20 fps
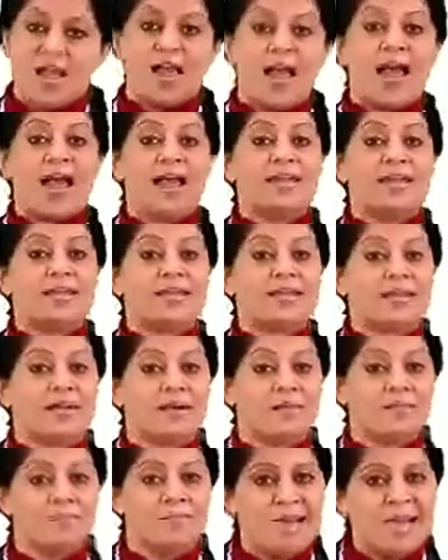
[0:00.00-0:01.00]
and it
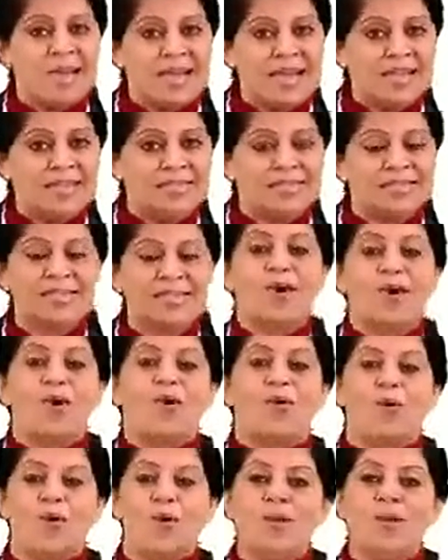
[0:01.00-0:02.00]
completes
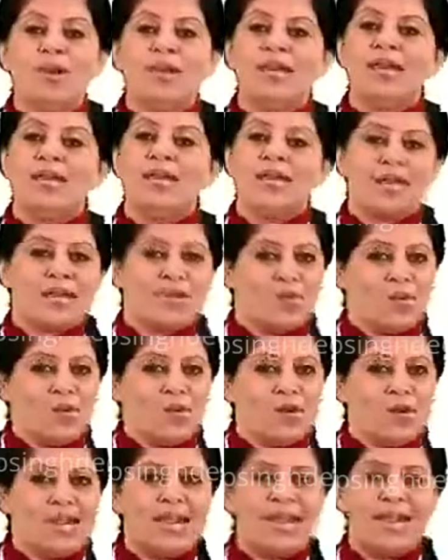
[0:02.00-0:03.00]
only and
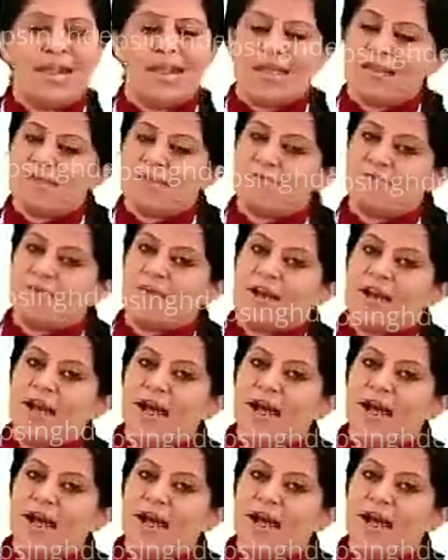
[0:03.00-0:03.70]
only if